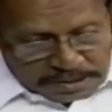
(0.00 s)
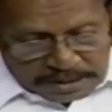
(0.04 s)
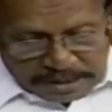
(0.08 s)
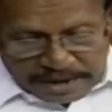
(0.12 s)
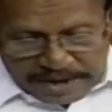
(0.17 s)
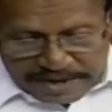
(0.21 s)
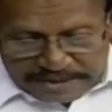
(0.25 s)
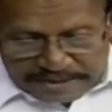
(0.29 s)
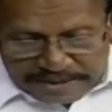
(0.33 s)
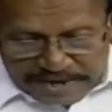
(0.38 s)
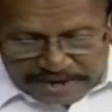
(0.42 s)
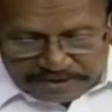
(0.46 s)

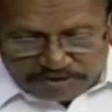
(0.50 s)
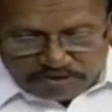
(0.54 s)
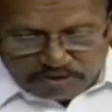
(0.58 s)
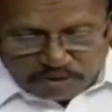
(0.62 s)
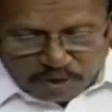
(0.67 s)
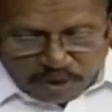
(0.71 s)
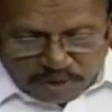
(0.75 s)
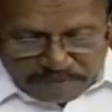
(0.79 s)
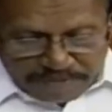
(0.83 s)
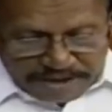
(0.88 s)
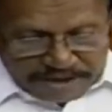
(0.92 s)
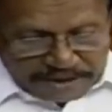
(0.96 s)
Like that,
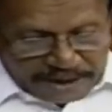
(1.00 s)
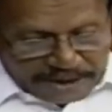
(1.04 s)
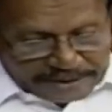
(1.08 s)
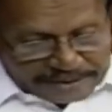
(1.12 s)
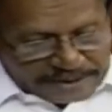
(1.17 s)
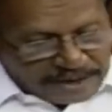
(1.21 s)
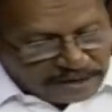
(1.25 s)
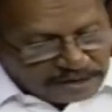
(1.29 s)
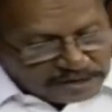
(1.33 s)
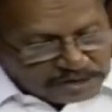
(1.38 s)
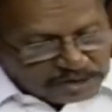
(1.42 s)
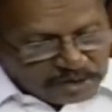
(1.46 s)
so many,
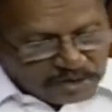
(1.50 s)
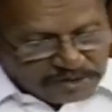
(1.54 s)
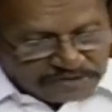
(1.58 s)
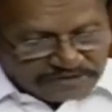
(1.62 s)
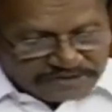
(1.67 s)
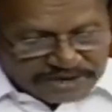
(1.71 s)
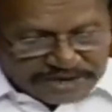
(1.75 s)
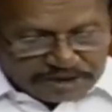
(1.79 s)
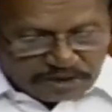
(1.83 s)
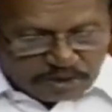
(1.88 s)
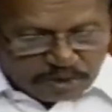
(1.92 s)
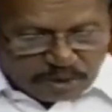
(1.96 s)
and also you
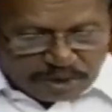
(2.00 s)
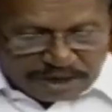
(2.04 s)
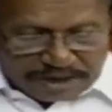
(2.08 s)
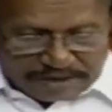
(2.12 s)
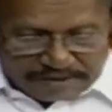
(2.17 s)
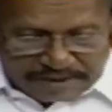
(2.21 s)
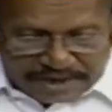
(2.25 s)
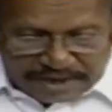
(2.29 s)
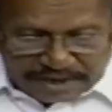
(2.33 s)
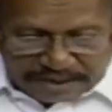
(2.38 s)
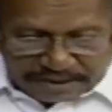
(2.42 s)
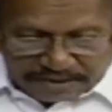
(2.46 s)
said to
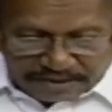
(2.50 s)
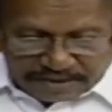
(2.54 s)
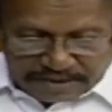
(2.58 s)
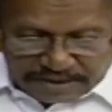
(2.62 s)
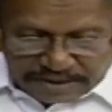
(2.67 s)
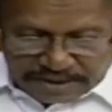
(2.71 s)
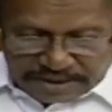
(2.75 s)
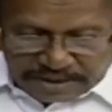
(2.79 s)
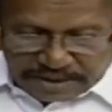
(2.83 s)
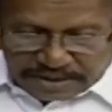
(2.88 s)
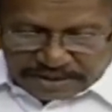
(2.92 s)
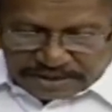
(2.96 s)
cover
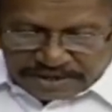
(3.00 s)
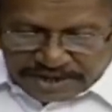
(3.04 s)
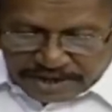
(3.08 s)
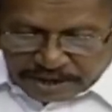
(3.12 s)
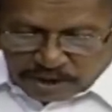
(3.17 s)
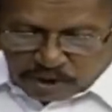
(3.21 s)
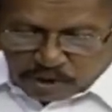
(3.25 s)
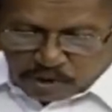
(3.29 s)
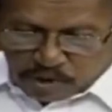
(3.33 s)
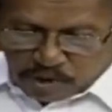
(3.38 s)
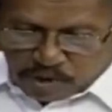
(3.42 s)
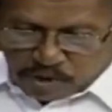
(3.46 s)

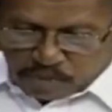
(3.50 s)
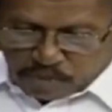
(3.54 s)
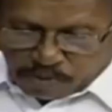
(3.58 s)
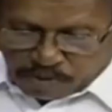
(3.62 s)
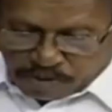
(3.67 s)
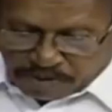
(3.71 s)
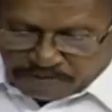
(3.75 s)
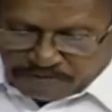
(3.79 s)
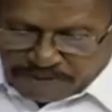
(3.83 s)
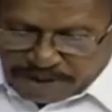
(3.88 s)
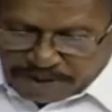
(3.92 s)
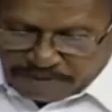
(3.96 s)
10 crore
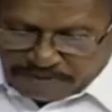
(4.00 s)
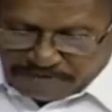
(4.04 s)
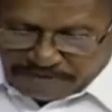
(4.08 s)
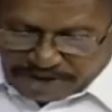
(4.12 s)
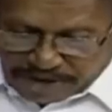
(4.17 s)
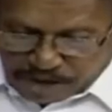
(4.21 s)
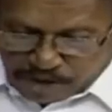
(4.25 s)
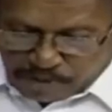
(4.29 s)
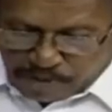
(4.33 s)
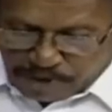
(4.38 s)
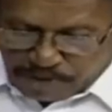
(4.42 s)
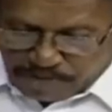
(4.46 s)
poor family,
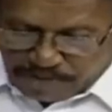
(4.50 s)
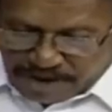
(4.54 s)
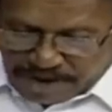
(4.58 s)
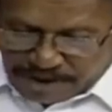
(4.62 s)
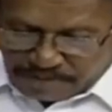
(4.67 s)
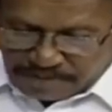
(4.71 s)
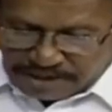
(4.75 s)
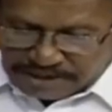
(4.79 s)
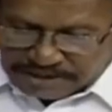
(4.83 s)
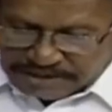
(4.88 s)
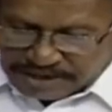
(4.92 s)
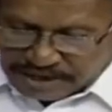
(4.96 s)
vulnerable
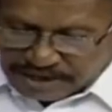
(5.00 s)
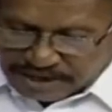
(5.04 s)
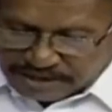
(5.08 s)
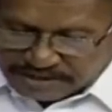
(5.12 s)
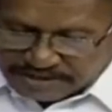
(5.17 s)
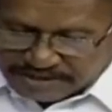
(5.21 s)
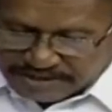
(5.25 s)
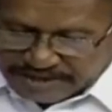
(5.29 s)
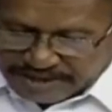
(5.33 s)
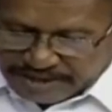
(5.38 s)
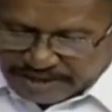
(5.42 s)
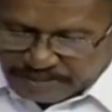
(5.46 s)
families under
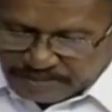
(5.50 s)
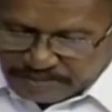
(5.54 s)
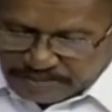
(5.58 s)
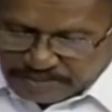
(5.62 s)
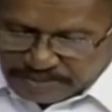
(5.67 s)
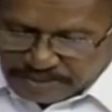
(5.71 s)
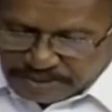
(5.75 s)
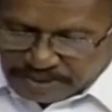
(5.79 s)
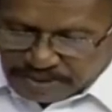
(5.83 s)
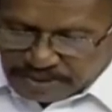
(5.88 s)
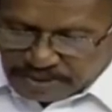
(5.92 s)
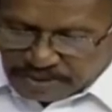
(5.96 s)
scheme,
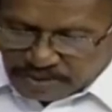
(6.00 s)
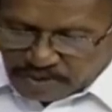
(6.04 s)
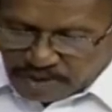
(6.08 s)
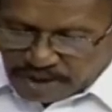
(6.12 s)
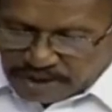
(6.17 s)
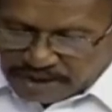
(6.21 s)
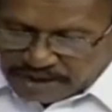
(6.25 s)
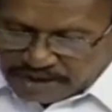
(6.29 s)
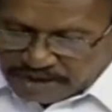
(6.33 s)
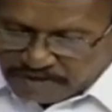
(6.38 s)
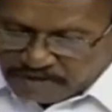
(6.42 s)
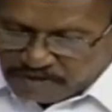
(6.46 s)
you
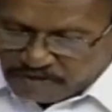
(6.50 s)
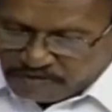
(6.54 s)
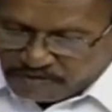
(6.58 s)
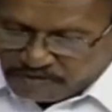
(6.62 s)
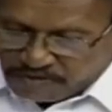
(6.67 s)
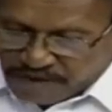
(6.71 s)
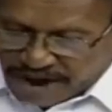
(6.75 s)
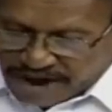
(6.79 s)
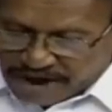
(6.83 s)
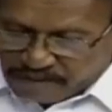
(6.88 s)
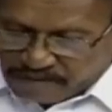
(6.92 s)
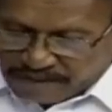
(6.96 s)
are giving
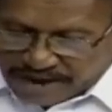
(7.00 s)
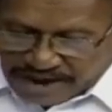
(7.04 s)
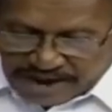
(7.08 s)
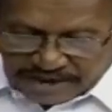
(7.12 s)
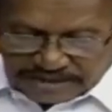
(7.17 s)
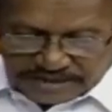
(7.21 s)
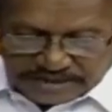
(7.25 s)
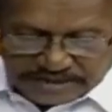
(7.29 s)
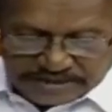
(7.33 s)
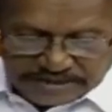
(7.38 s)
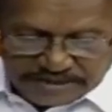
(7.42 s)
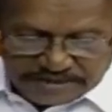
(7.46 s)
5
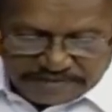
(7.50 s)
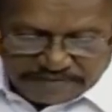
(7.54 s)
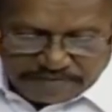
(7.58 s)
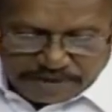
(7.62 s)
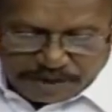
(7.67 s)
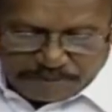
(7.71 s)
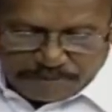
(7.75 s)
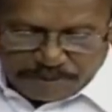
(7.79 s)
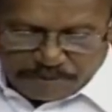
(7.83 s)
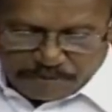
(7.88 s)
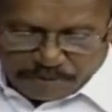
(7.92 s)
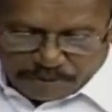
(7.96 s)
lakhs
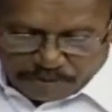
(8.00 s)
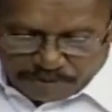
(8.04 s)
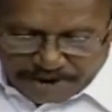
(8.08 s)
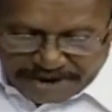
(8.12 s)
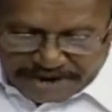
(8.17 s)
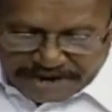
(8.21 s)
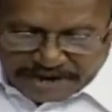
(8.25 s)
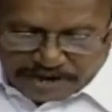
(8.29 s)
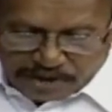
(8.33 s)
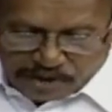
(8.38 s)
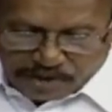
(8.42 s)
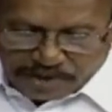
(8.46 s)
will be
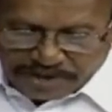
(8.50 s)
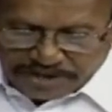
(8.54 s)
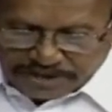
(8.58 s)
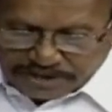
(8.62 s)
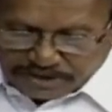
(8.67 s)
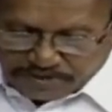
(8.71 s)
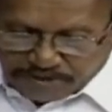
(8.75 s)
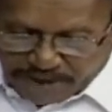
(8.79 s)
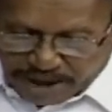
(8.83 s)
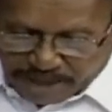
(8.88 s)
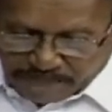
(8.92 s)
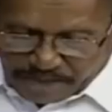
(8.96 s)
provided to
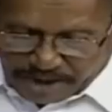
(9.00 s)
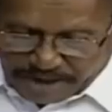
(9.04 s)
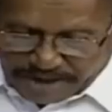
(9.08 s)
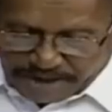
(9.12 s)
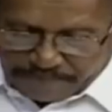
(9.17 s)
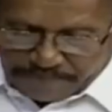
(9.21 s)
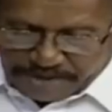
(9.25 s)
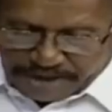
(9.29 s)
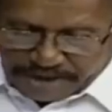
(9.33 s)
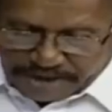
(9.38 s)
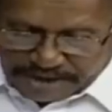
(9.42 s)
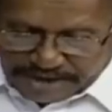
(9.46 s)
each family
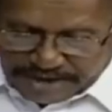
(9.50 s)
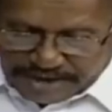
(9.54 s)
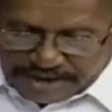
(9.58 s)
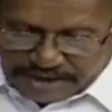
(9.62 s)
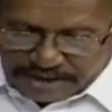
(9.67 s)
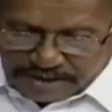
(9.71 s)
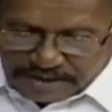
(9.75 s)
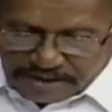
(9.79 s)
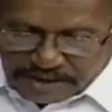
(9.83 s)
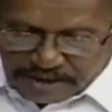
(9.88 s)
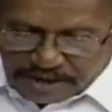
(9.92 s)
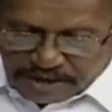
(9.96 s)
per year